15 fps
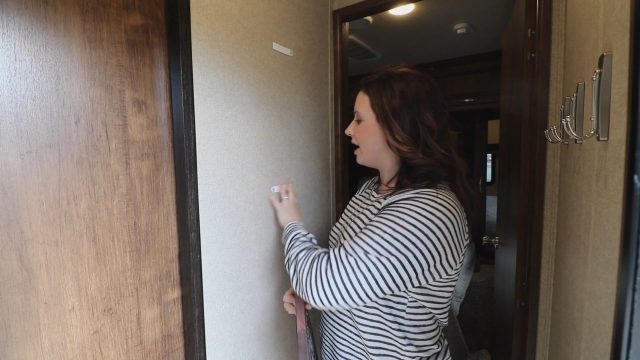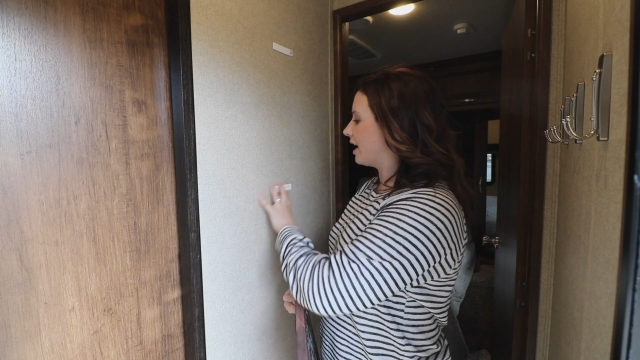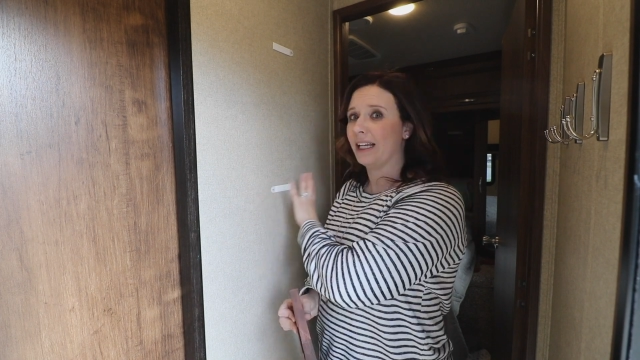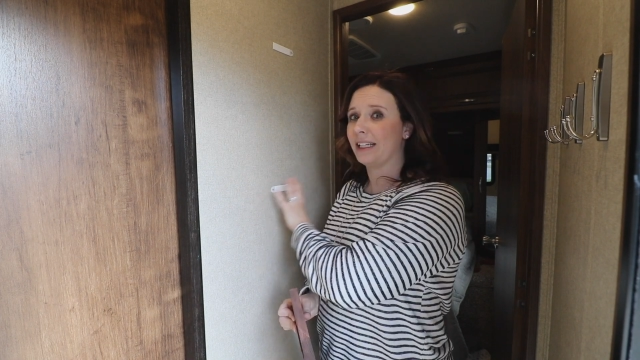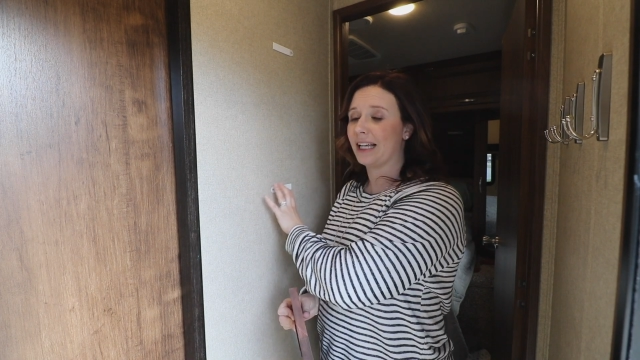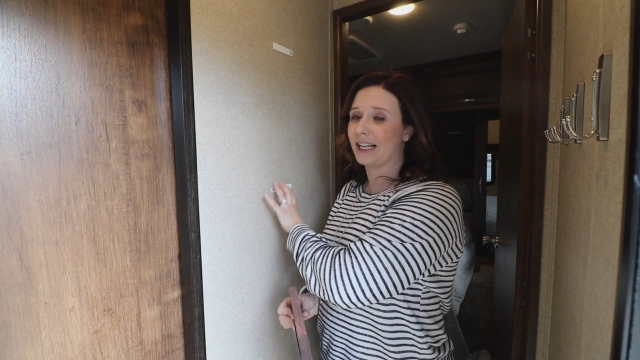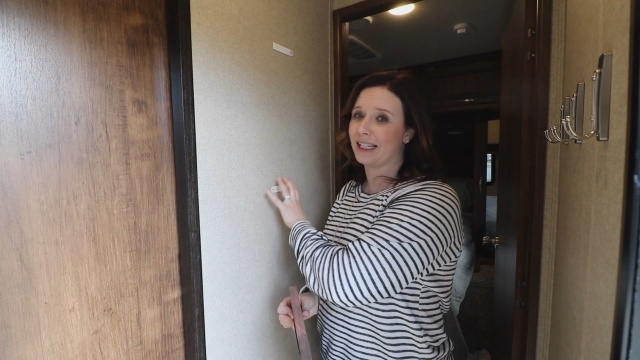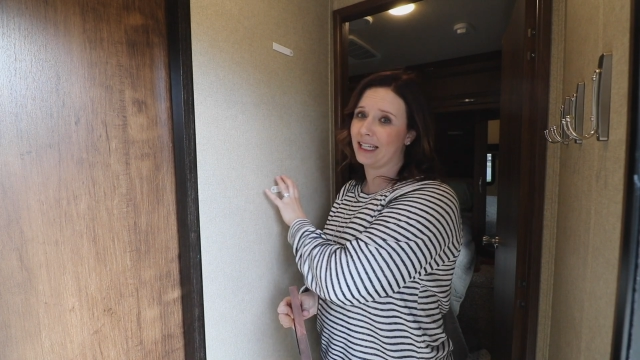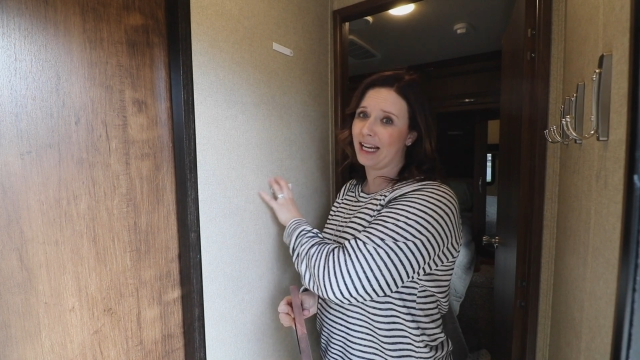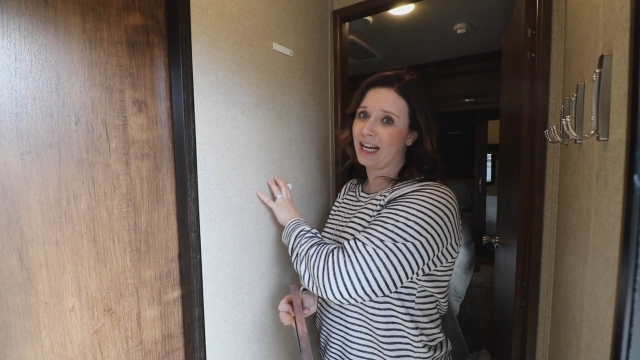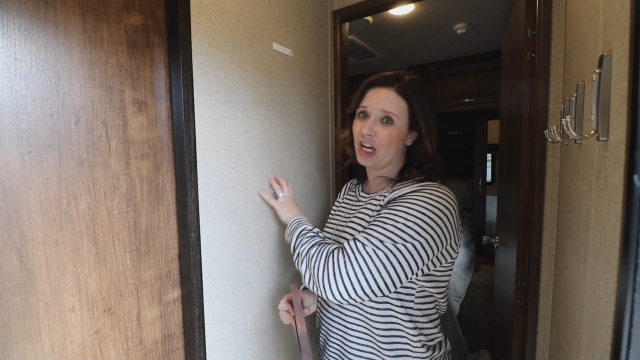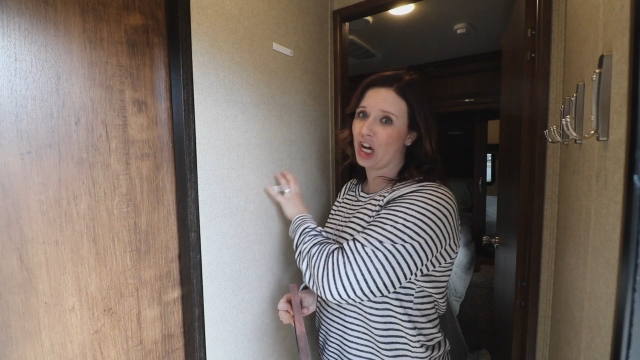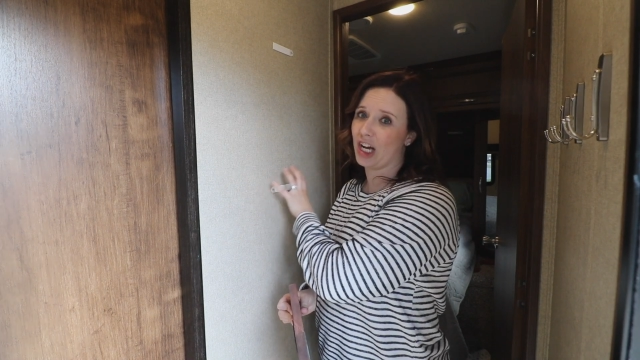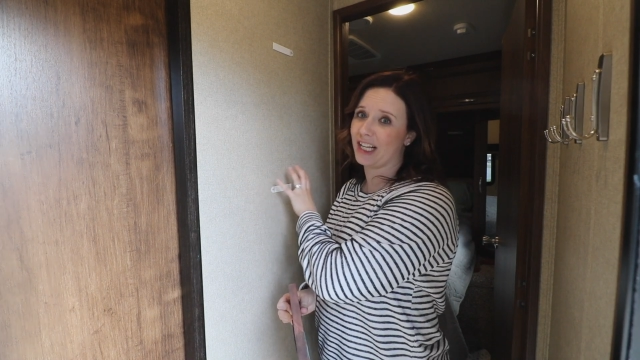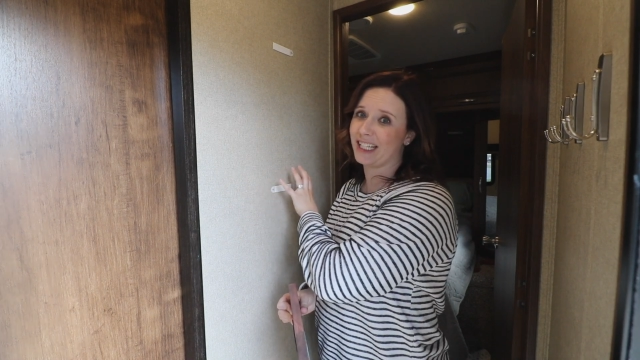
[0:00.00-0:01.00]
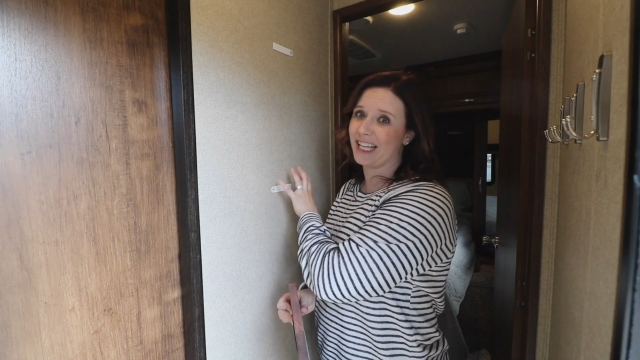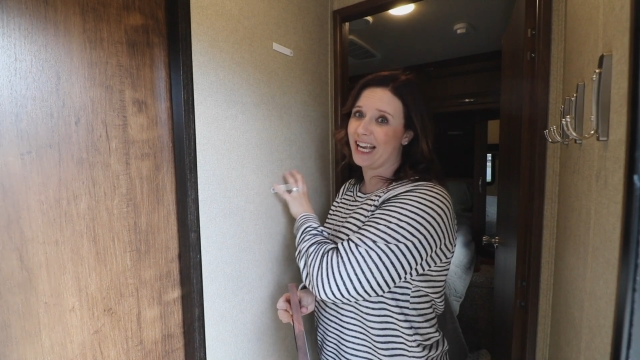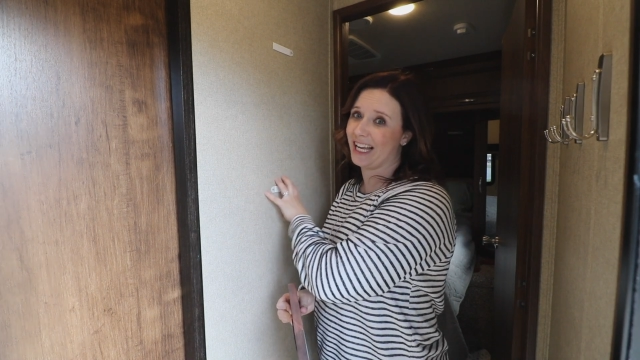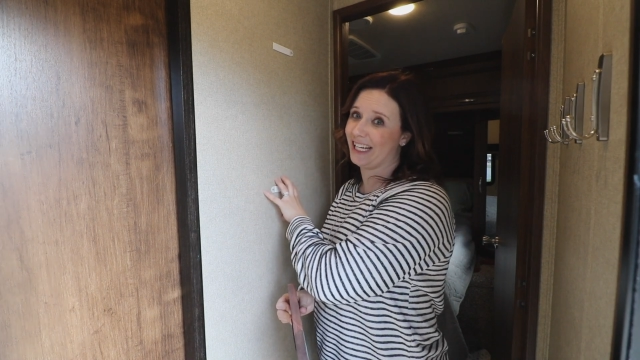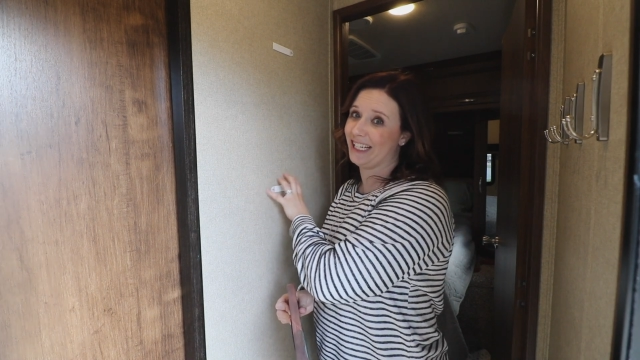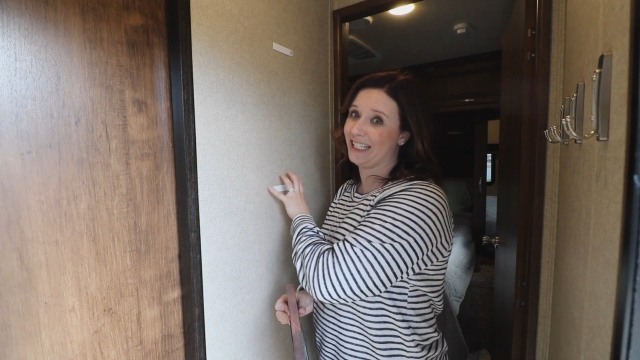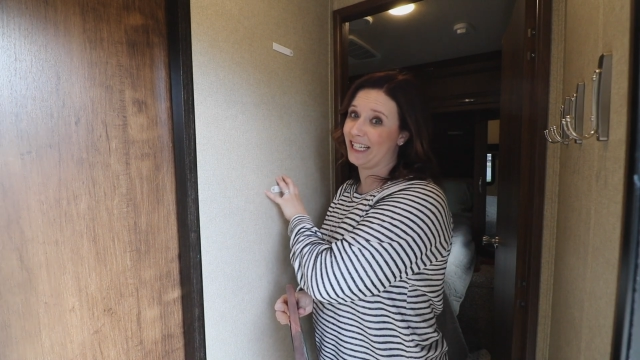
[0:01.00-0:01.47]
and doesn't cause
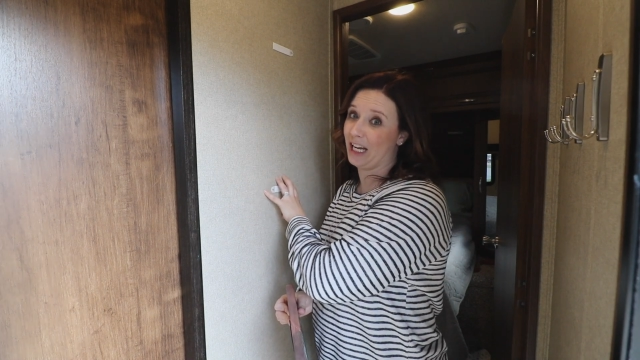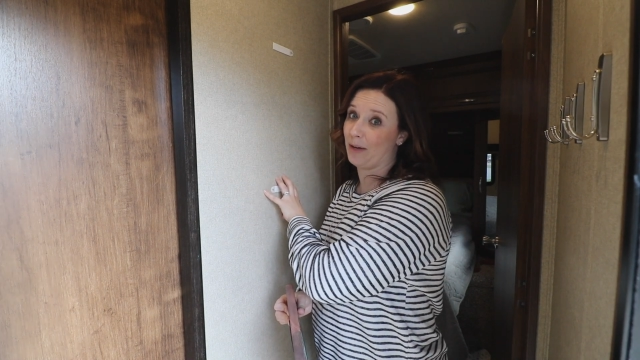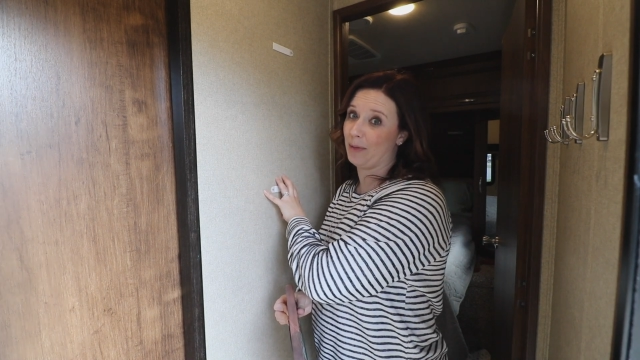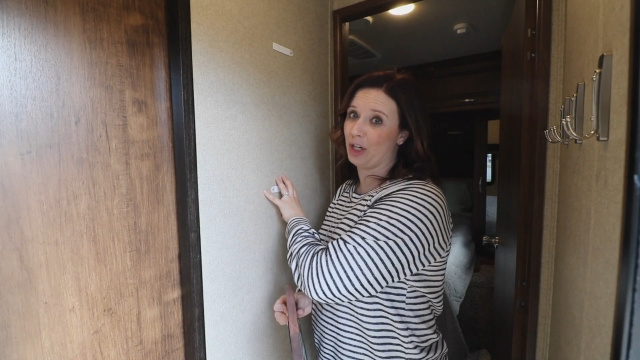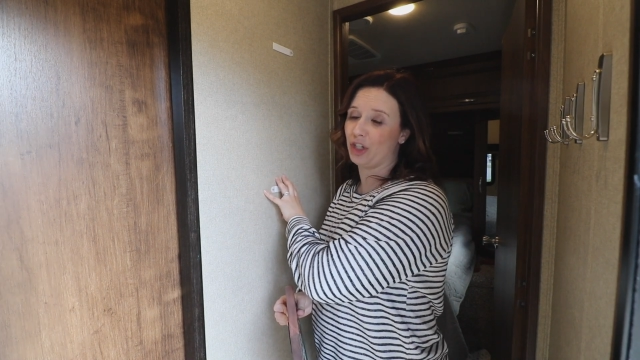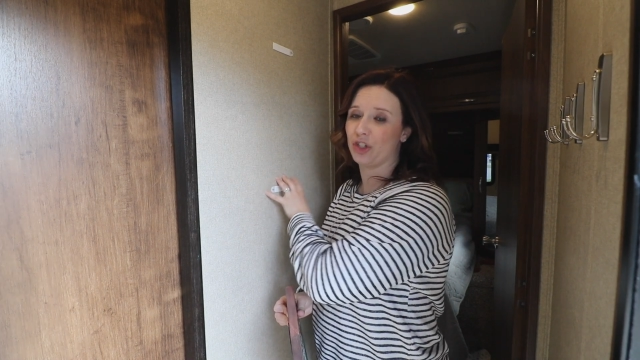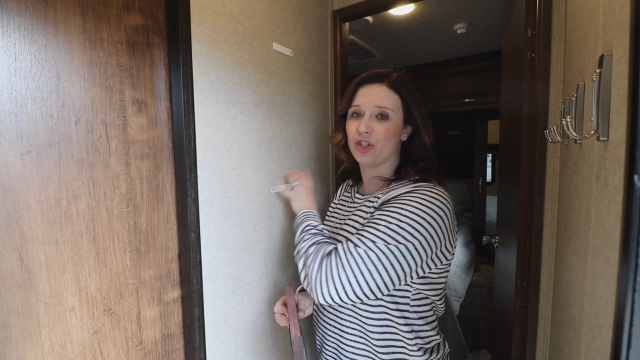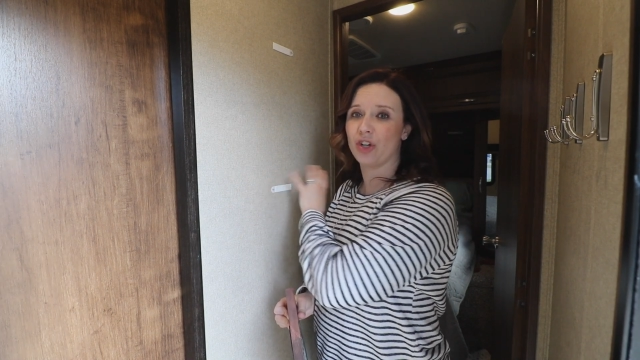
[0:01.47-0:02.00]
any damage.